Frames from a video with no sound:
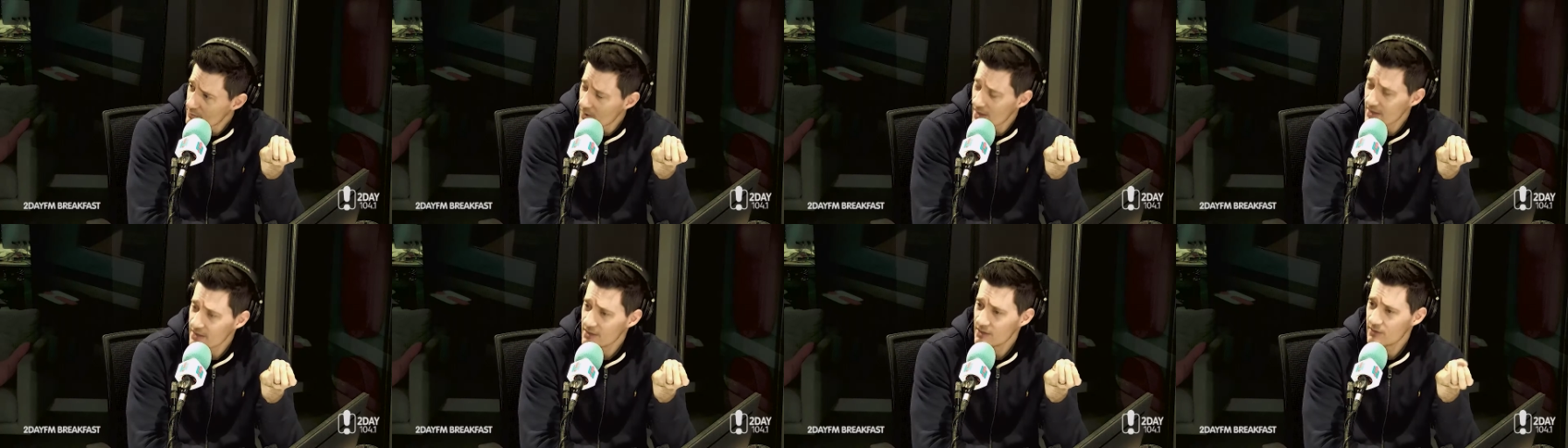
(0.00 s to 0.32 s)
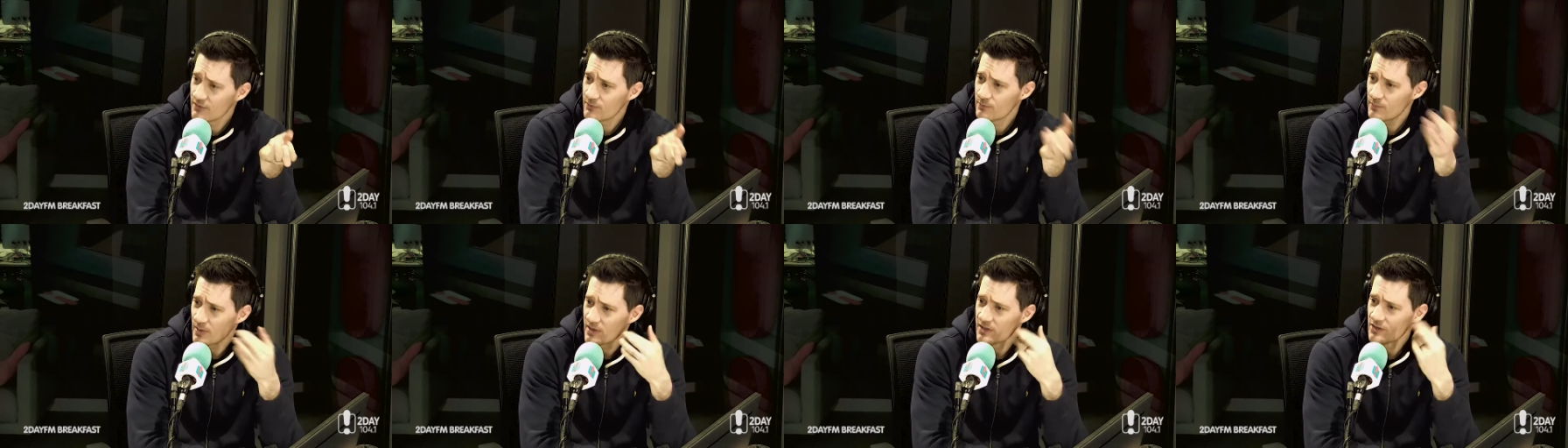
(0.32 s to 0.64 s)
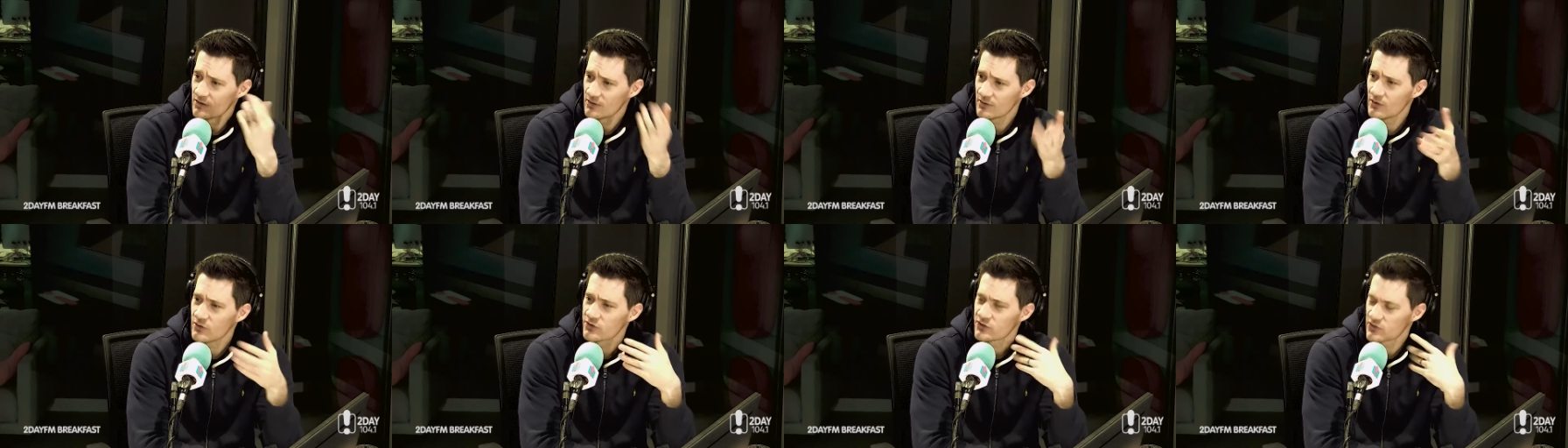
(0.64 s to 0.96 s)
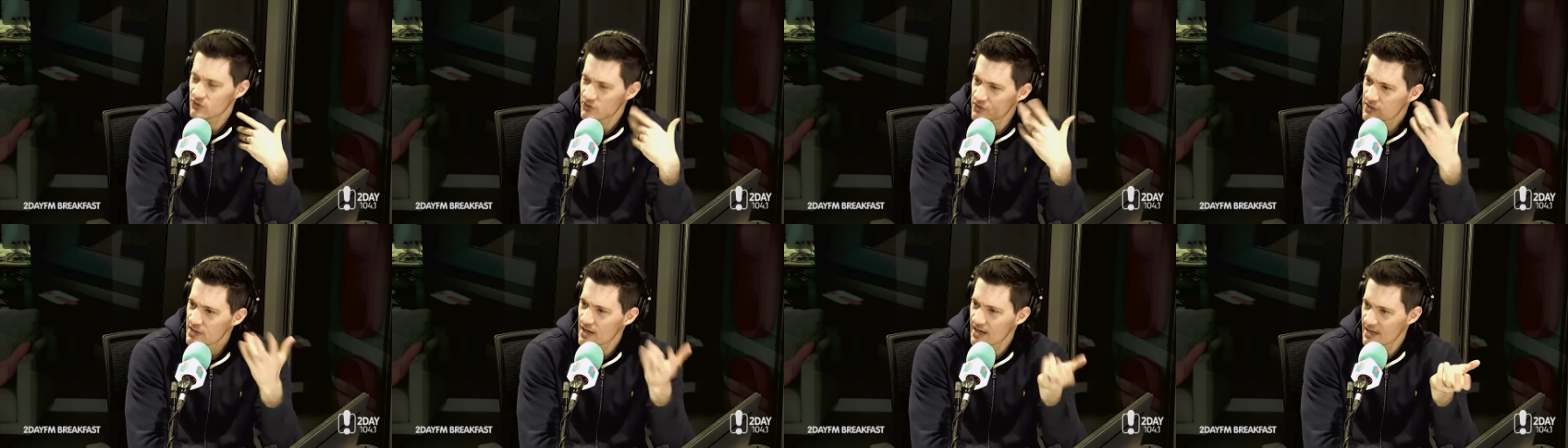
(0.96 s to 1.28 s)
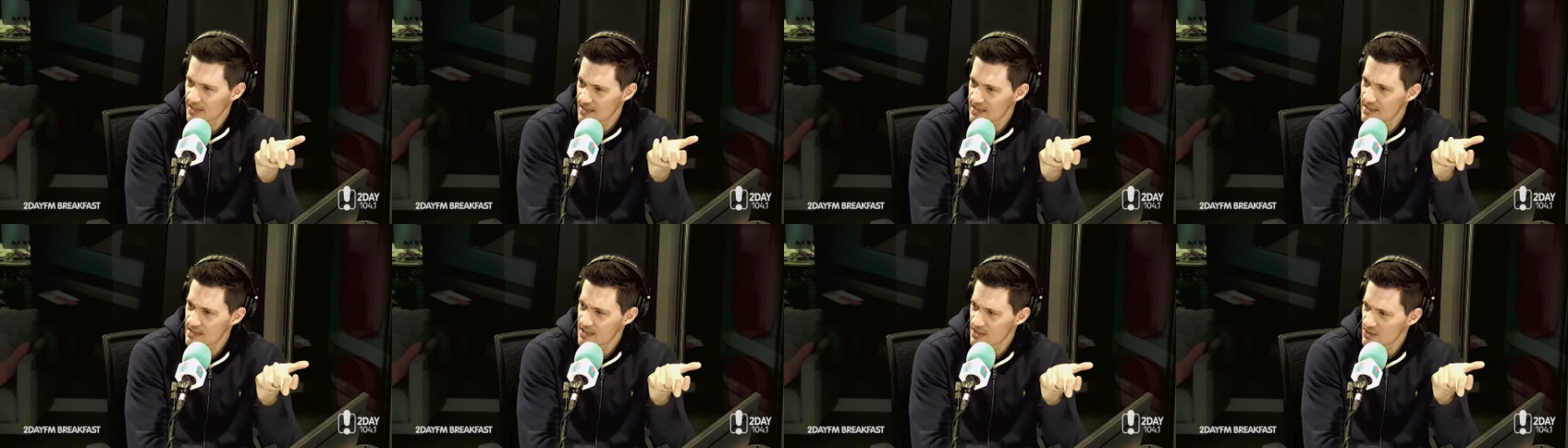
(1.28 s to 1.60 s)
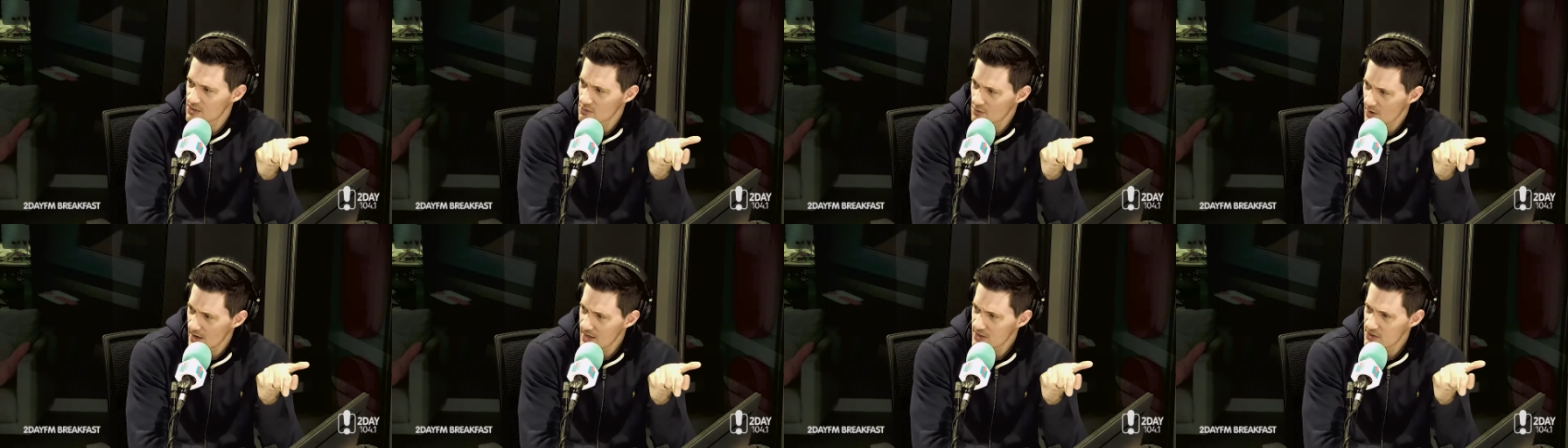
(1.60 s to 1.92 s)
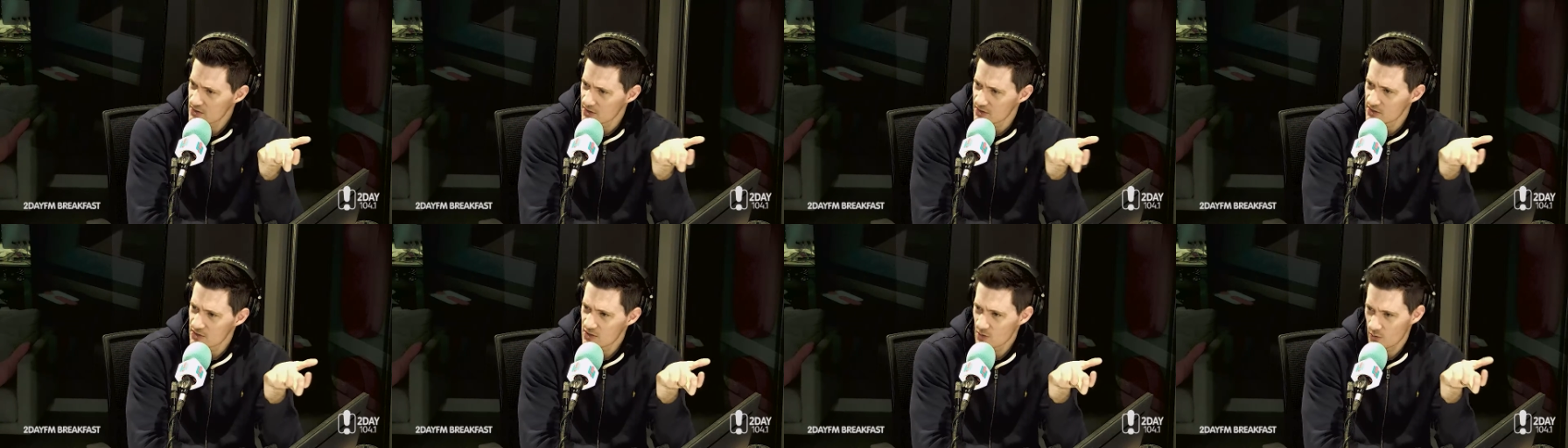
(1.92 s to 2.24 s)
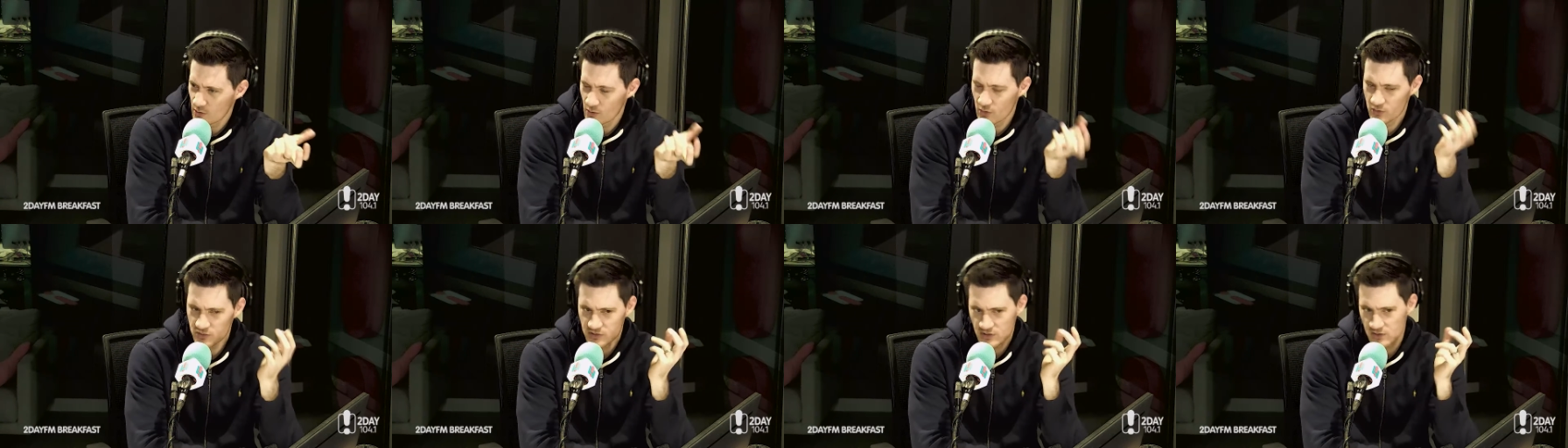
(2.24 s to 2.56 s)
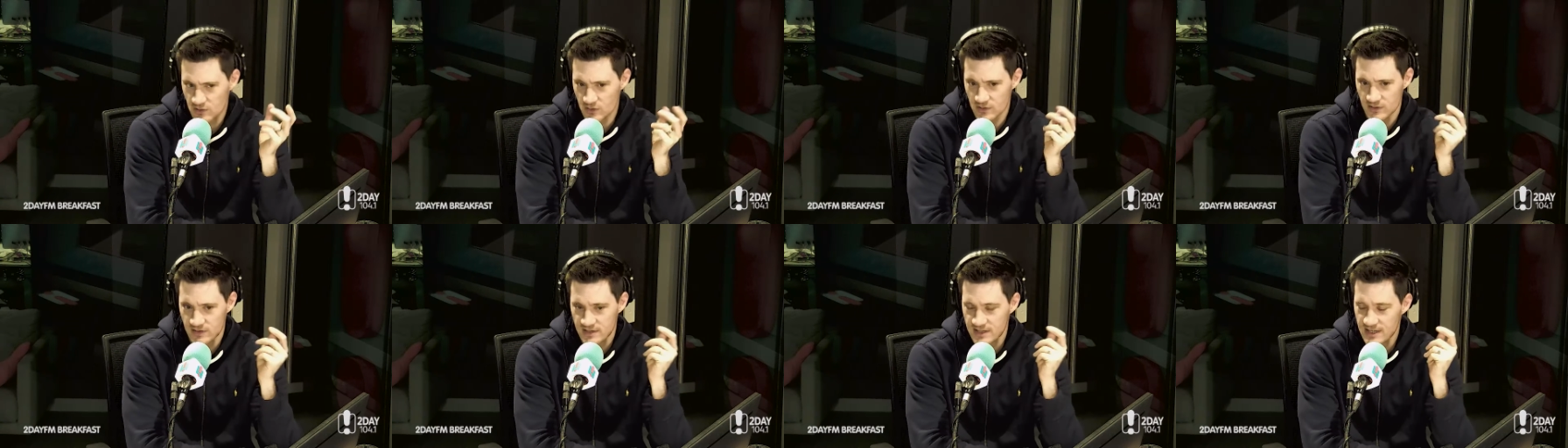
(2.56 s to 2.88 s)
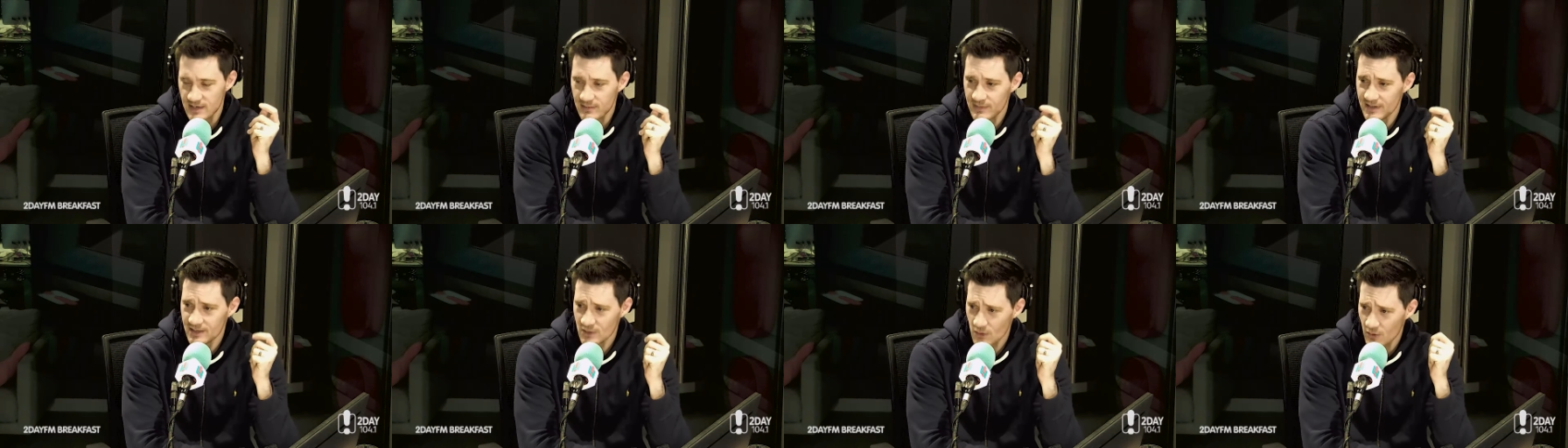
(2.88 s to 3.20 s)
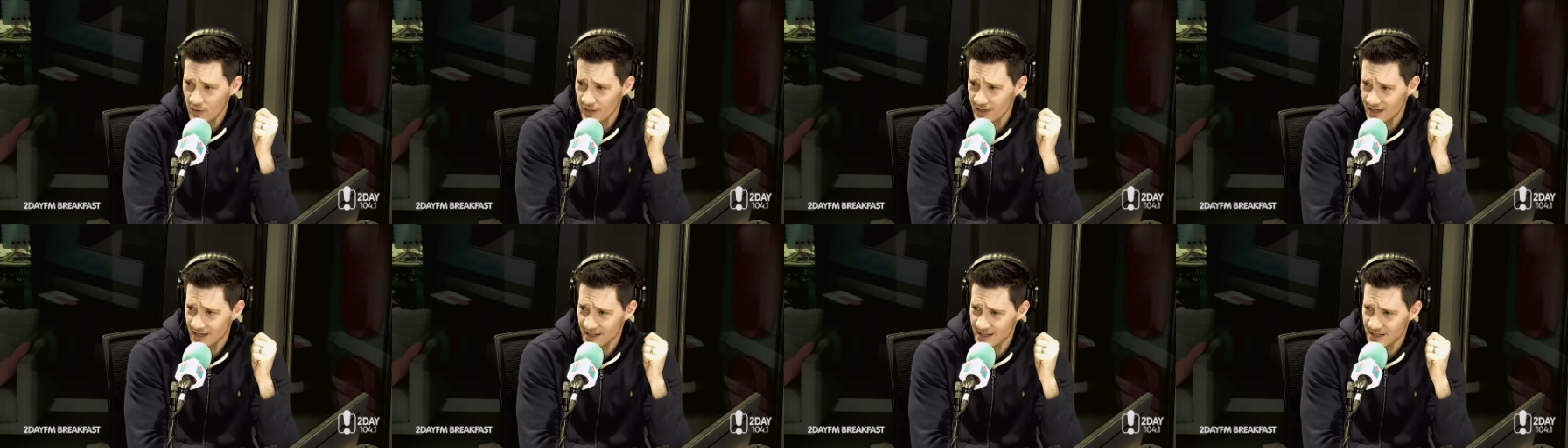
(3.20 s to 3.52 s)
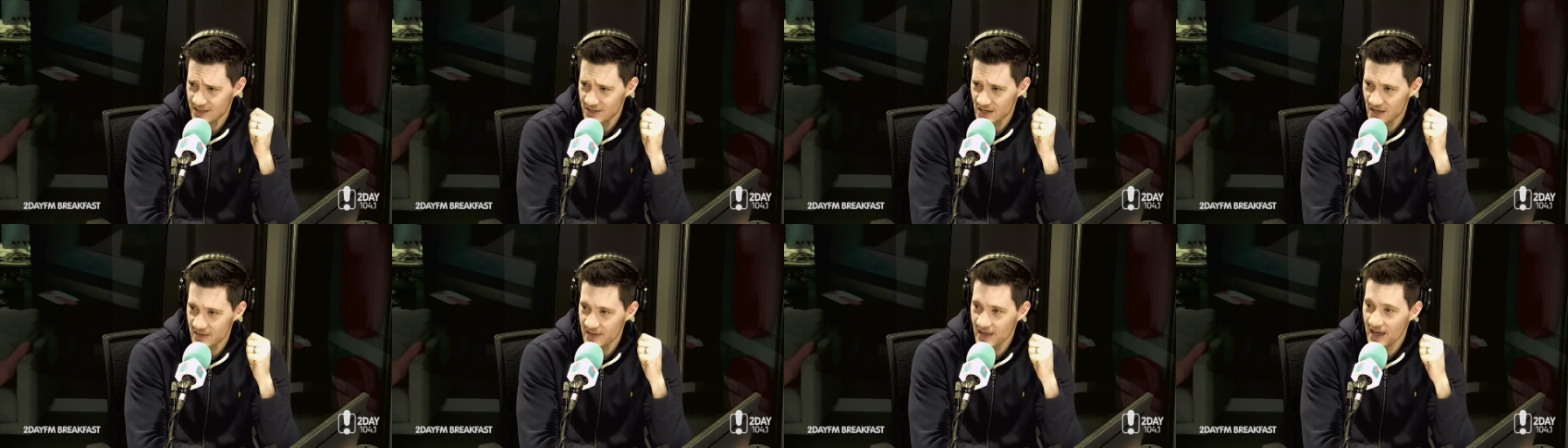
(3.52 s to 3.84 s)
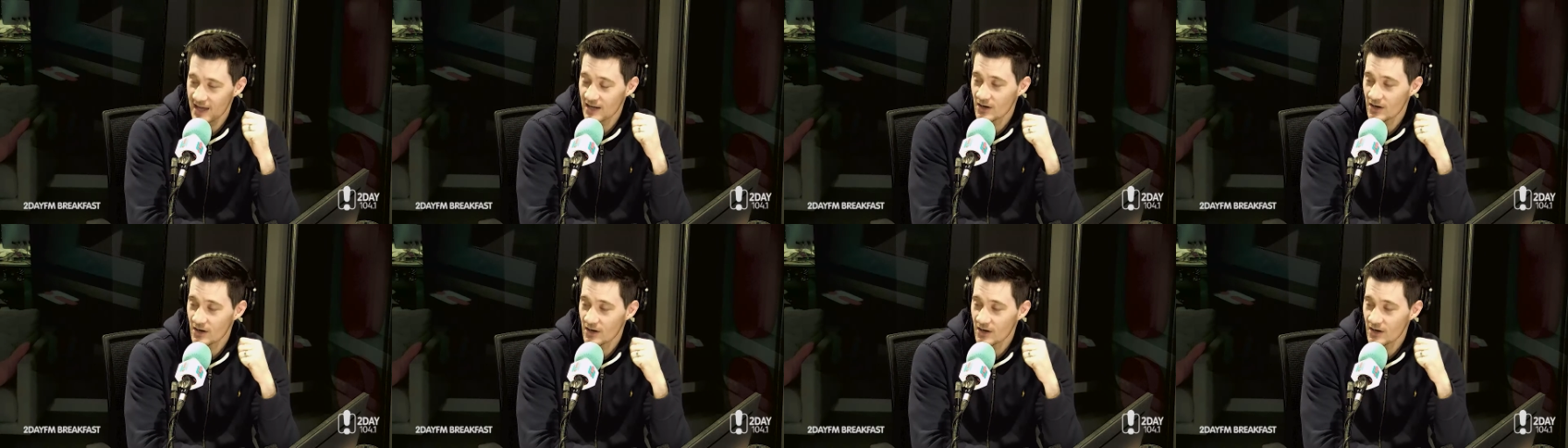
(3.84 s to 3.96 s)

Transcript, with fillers: But you've but you're also stuck in a situation, so we're all just sort of semi nodding at each other. Mm.